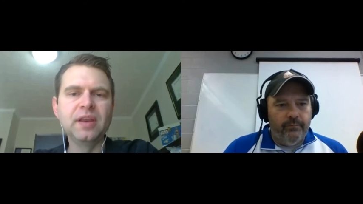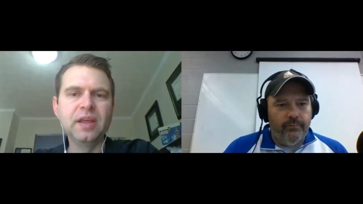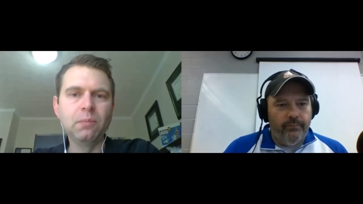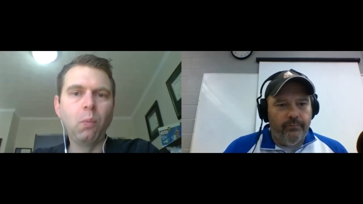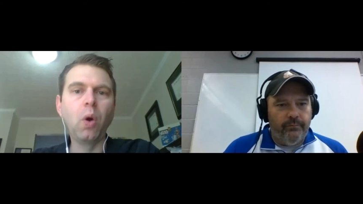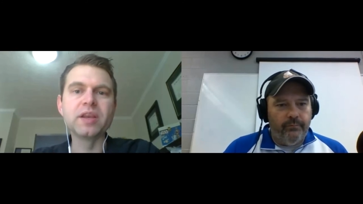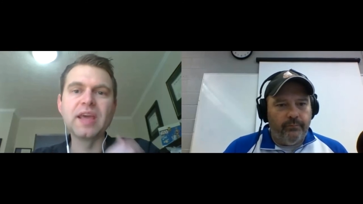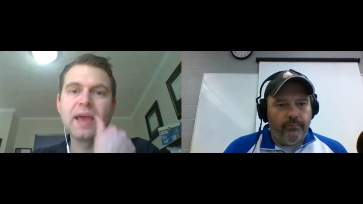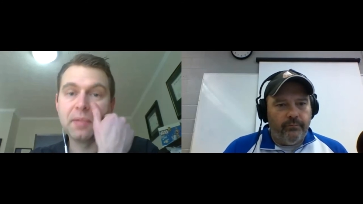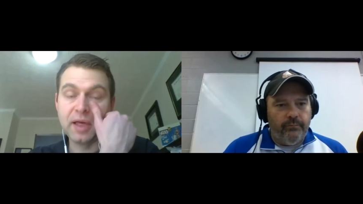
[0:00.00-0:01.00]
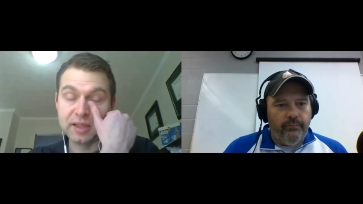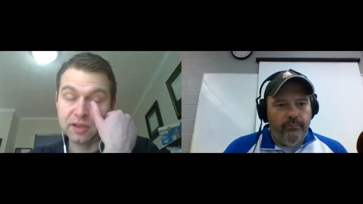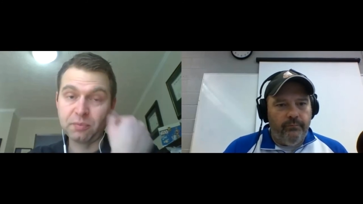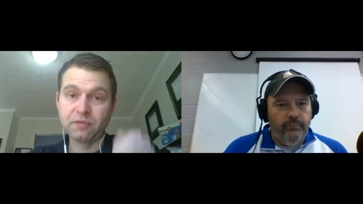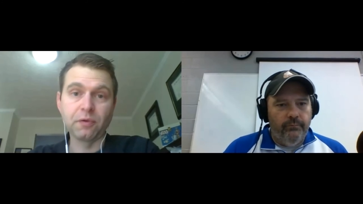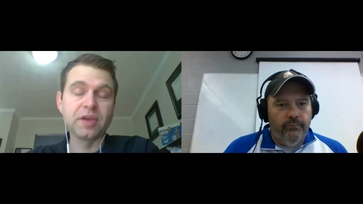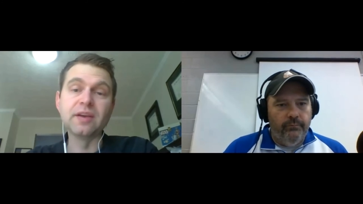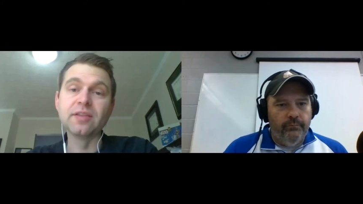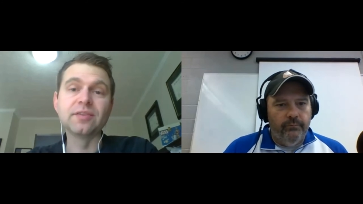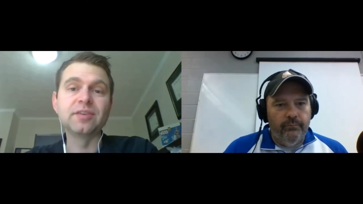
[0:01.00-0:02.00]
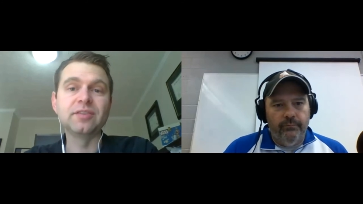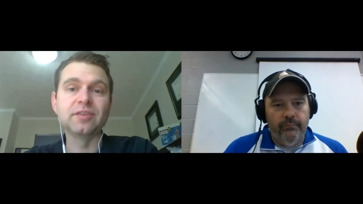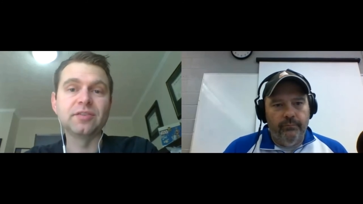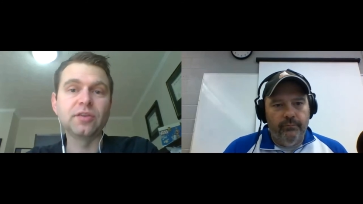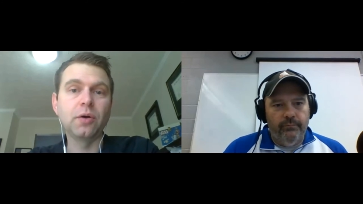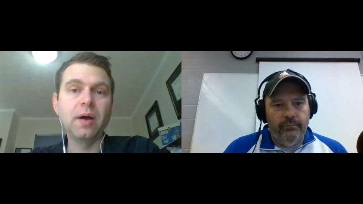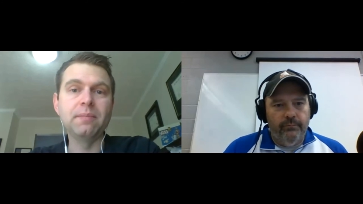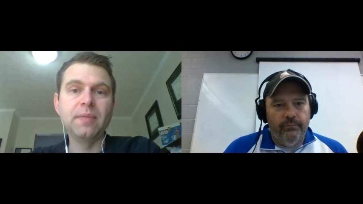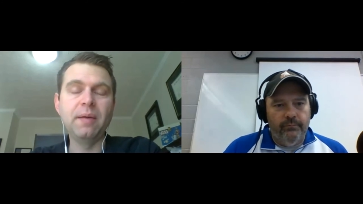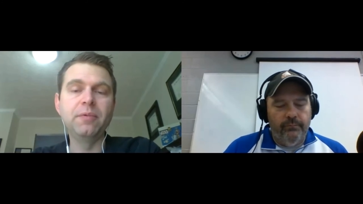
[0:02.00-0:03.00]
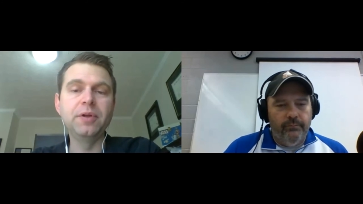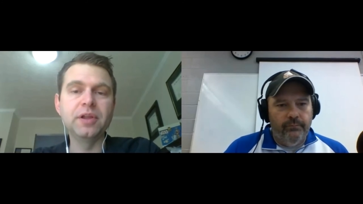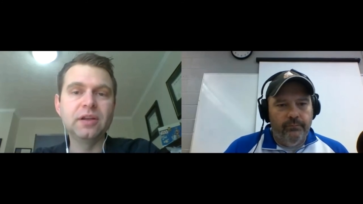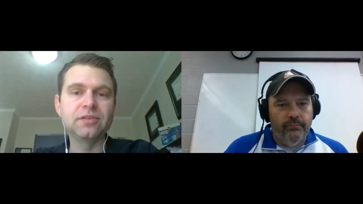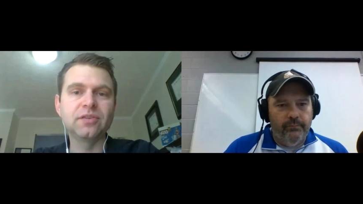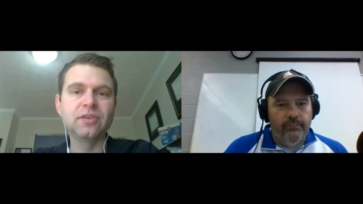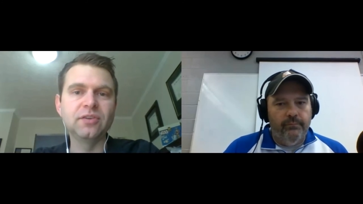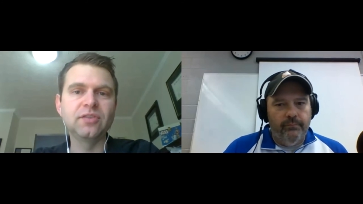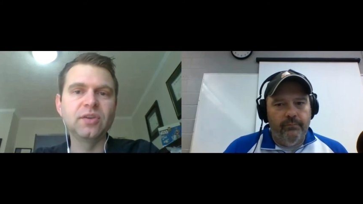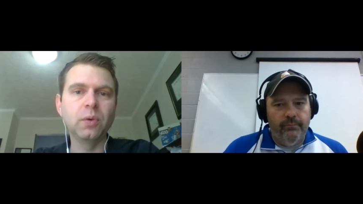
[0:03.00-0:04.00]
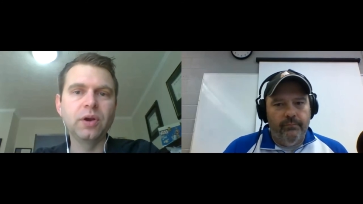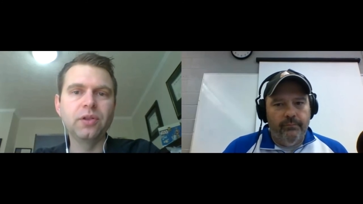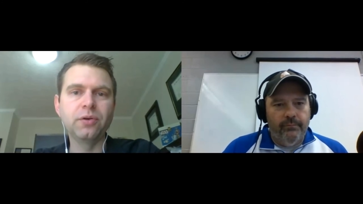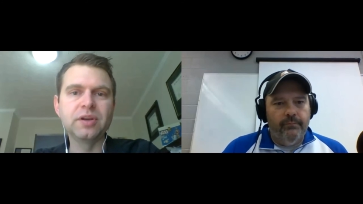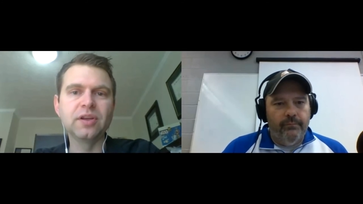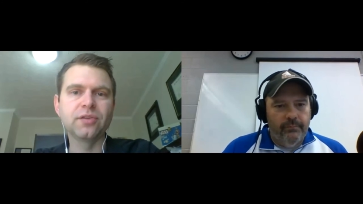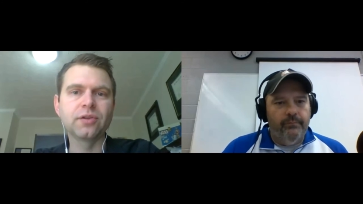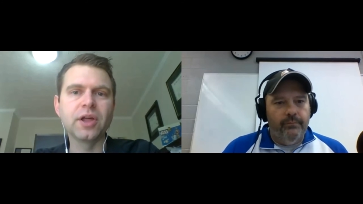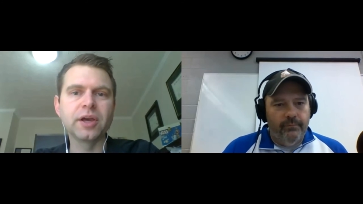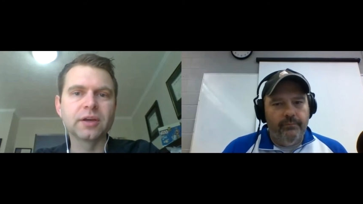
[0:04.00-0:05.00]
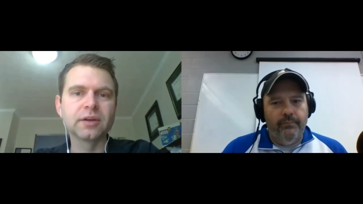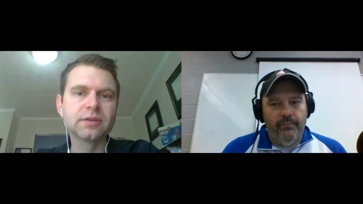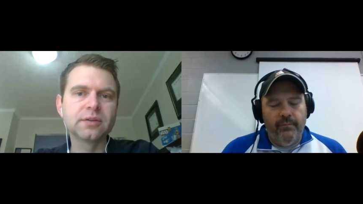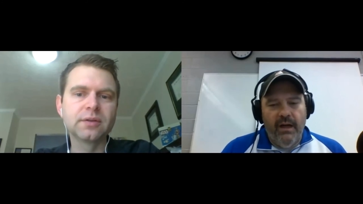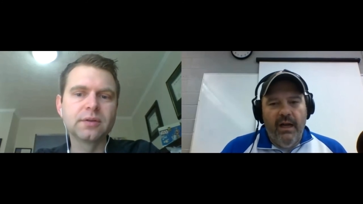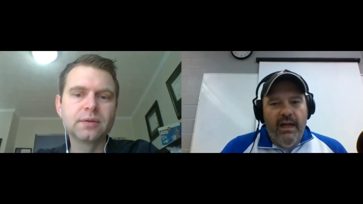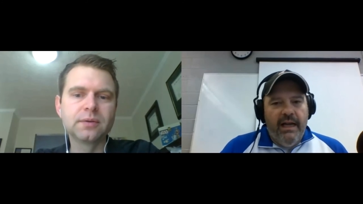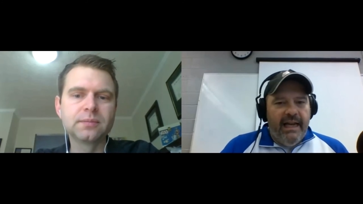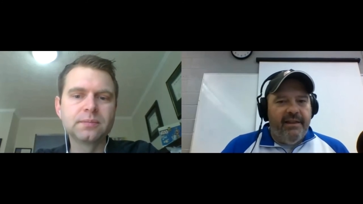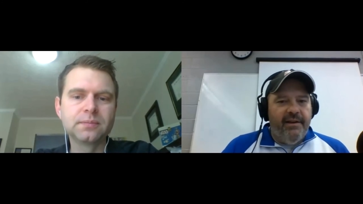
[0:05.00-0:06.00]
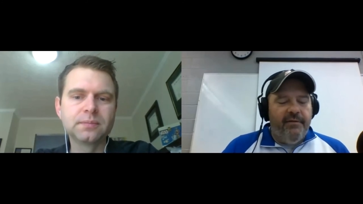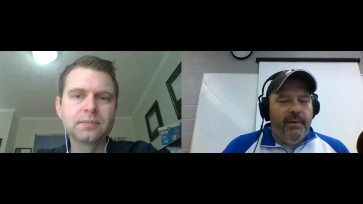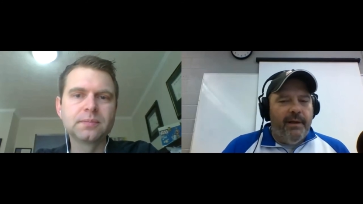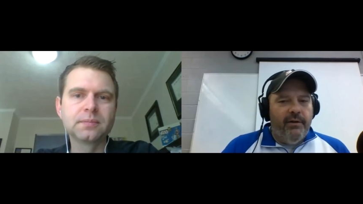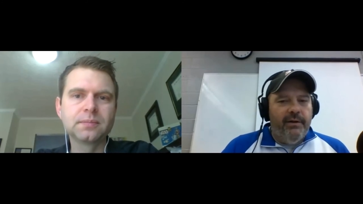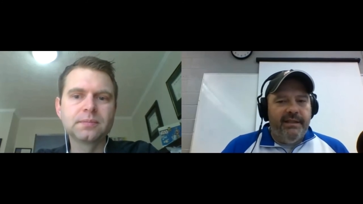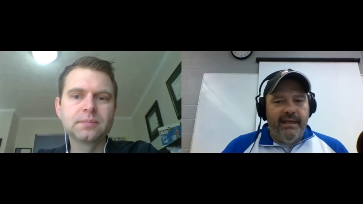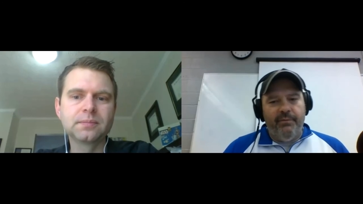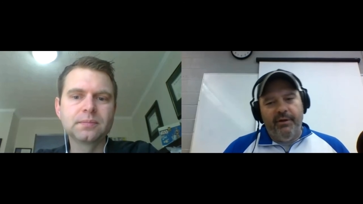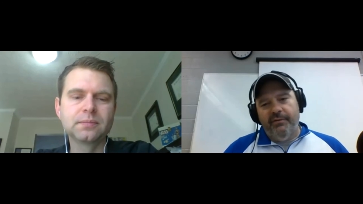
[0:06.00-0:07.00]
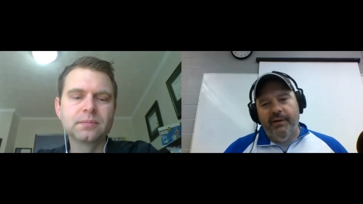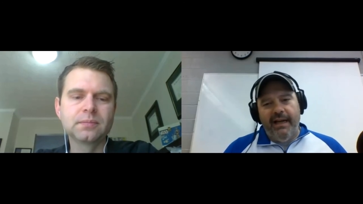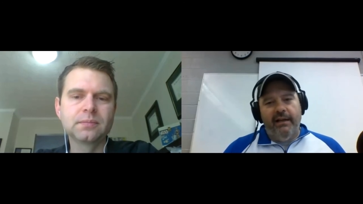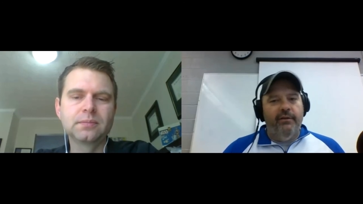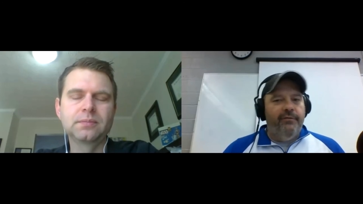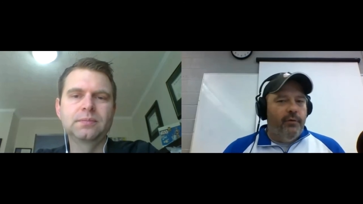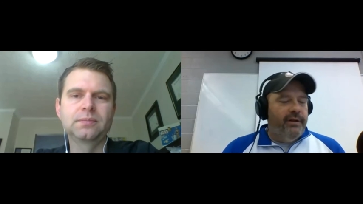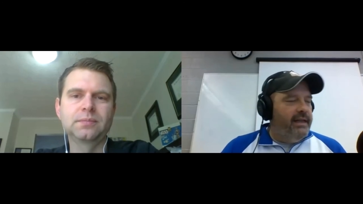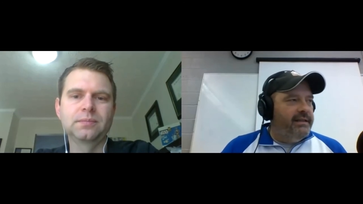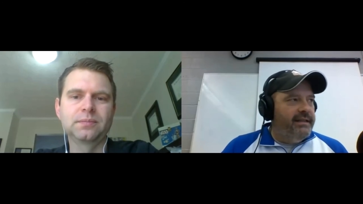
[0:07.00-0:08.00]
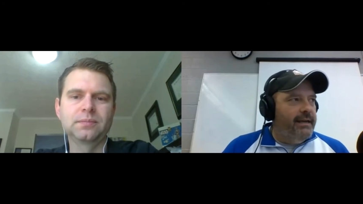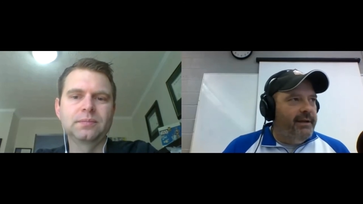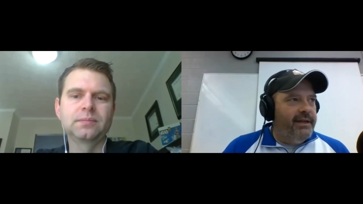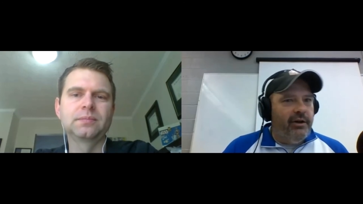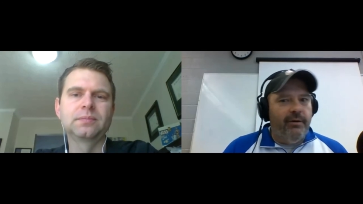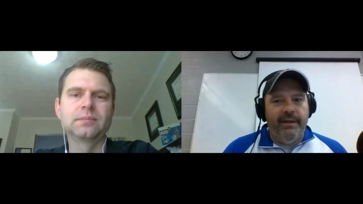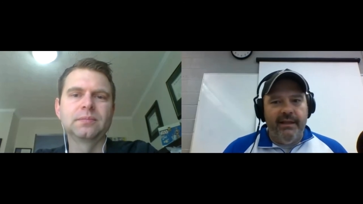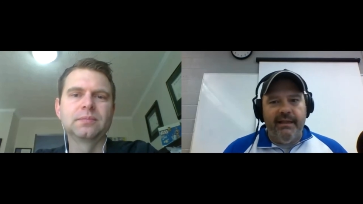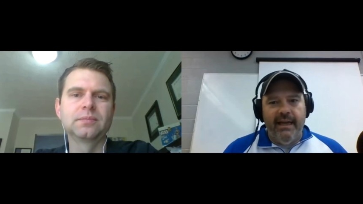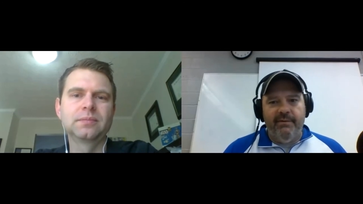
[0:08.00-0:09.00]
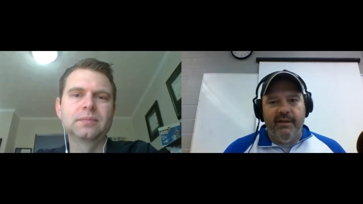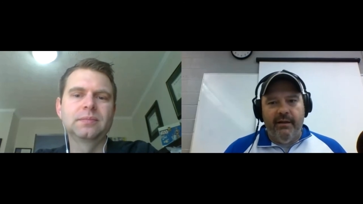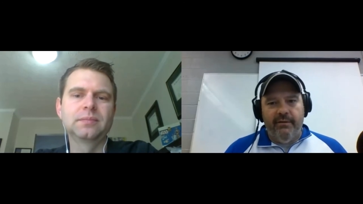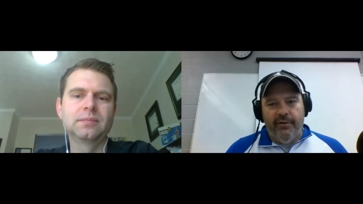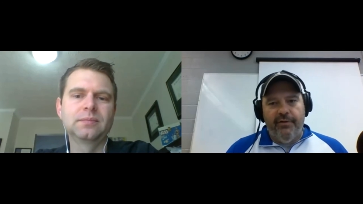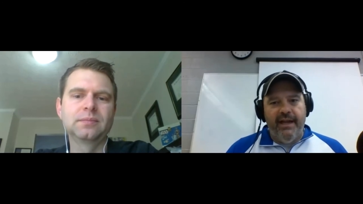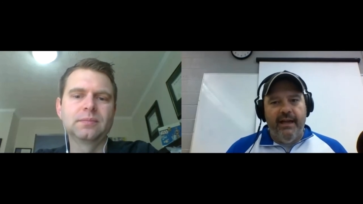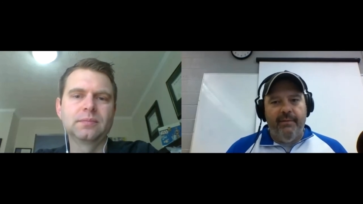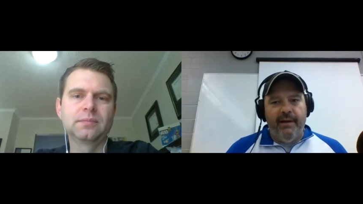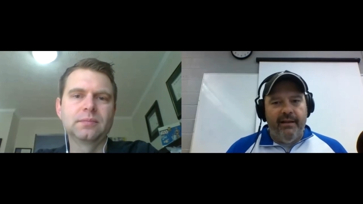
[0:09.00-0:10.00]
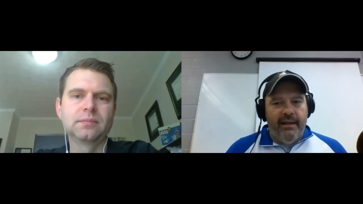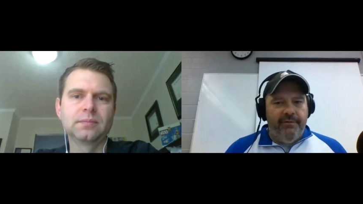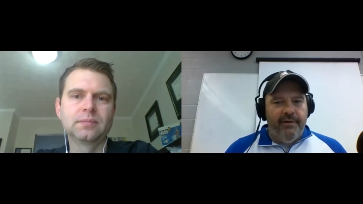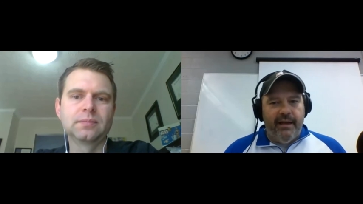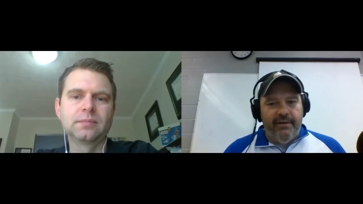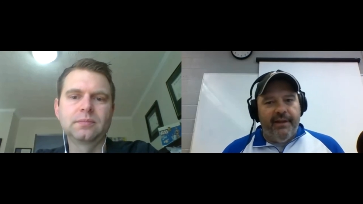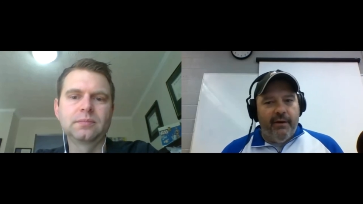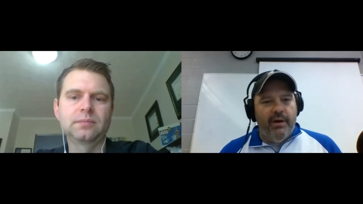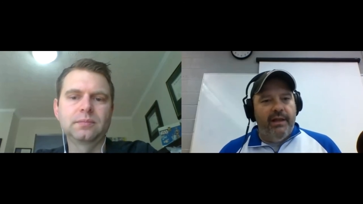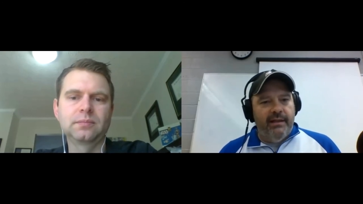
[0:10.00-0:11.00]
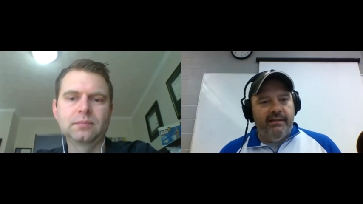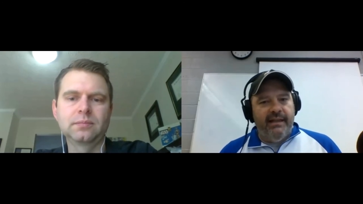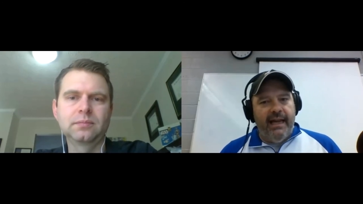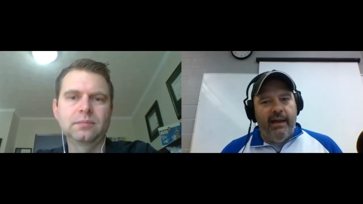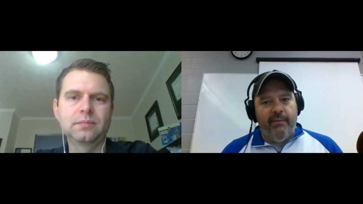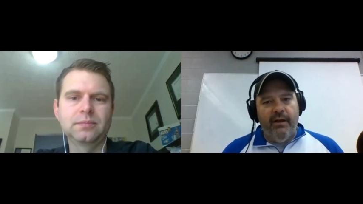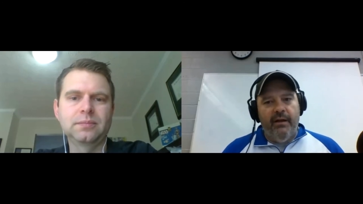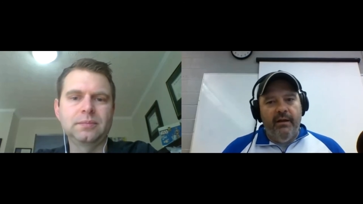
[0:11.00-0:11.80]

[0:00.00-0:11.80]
Speaker 1: in one game like this before the end of the season. So I'm, I'm really interested to see what Illinois does look like.
Speaker 2: Yeah, I think from Illinois' standpoint, as we kind of look forward to the NCAA tournament, this game's a, for them. I, they feel like if they win this game,